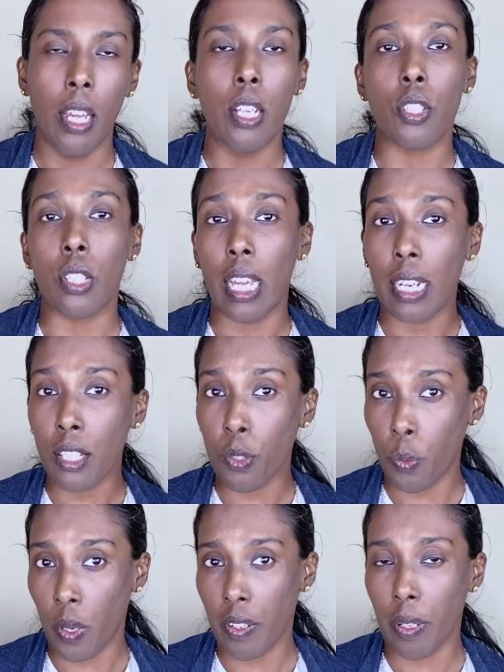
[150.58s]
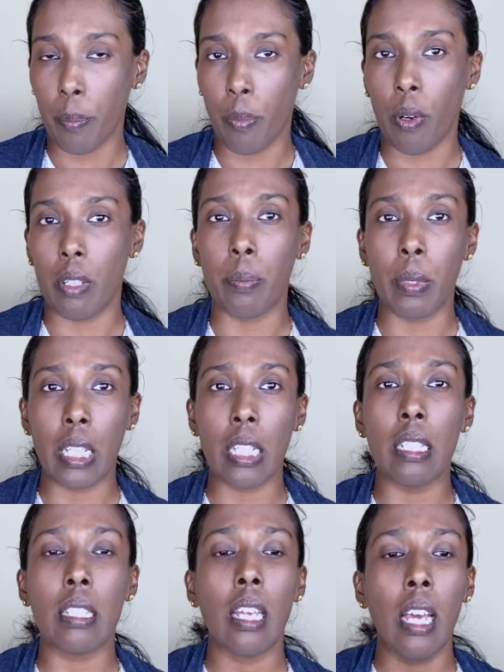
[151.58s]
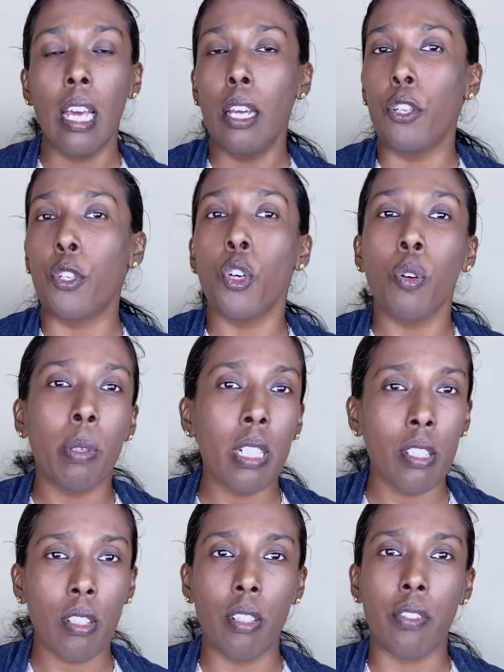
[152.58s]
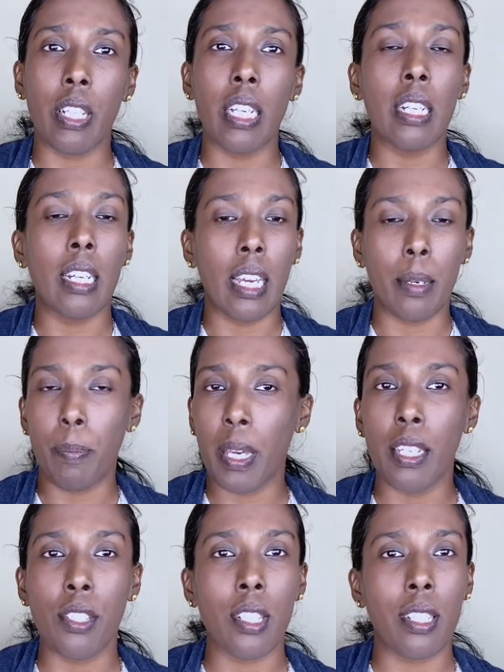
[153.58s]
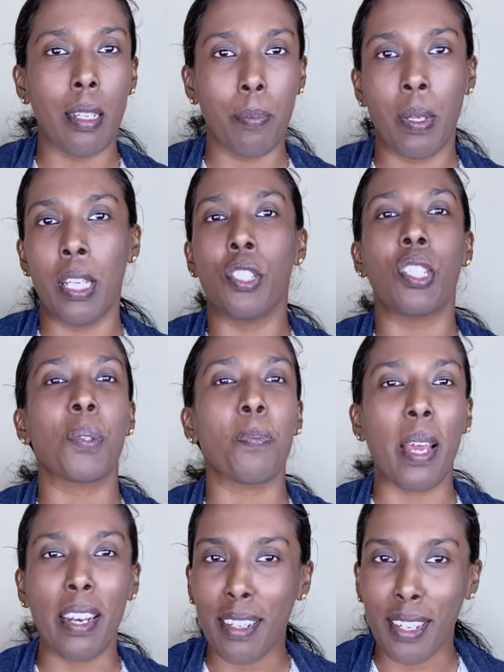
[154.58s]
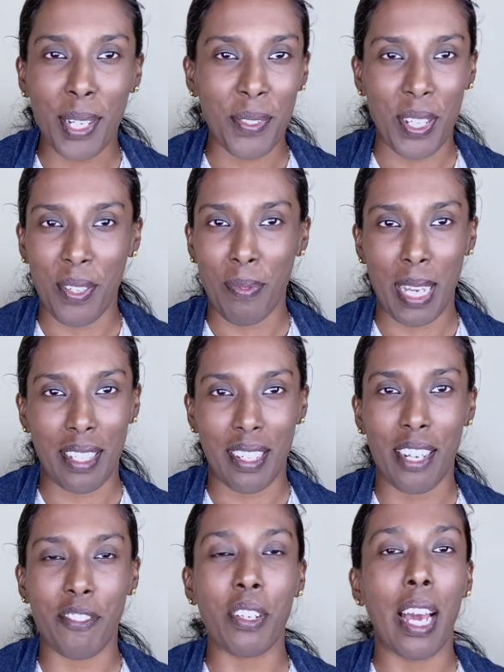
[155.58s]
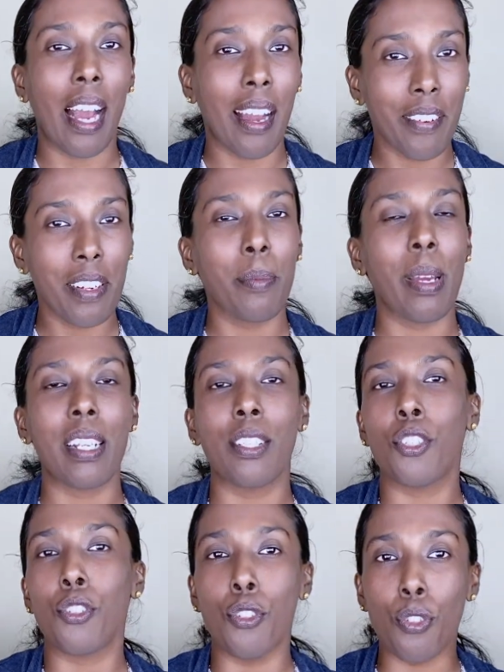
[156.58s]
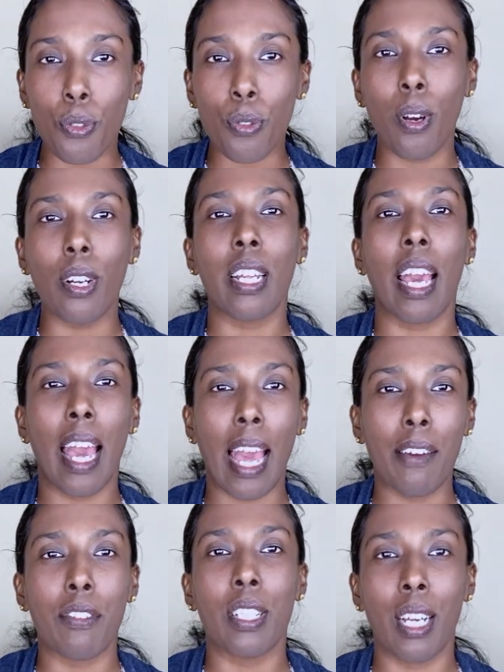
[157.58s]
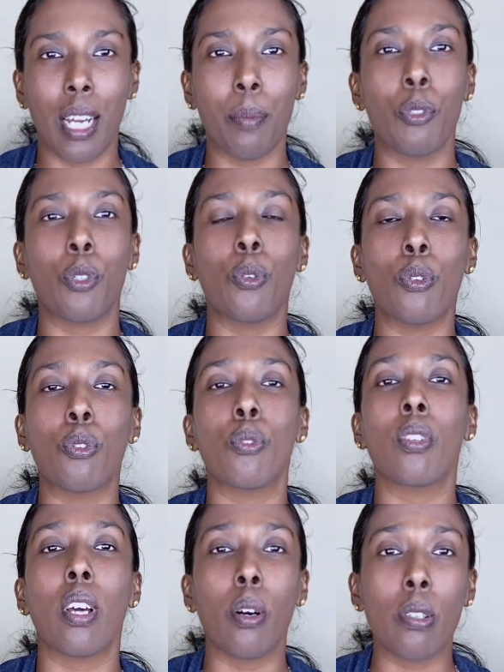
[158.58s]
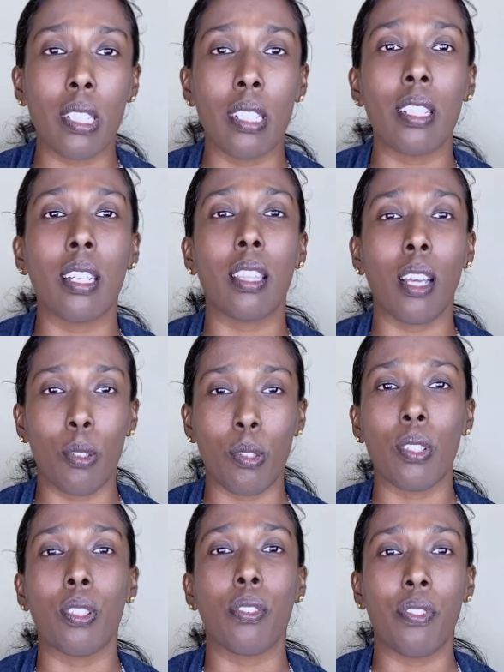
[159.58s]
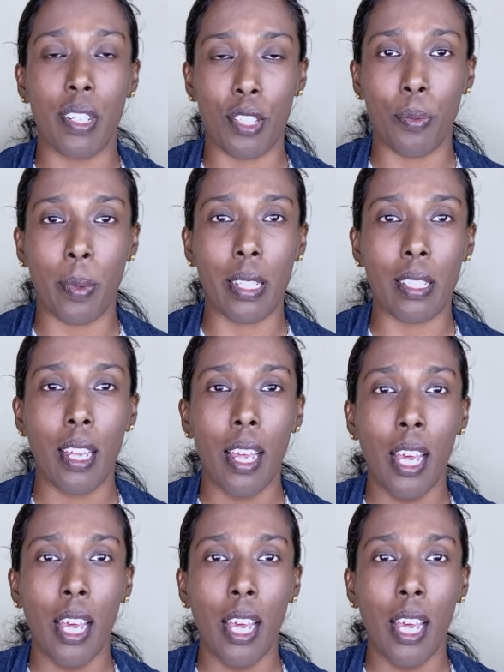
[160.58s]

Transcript: So that is very important, because nobody's going to read like pages and pages, paragraphs and paragraphs. Hiring managers do not have time to go through thousands and thousands of resumes.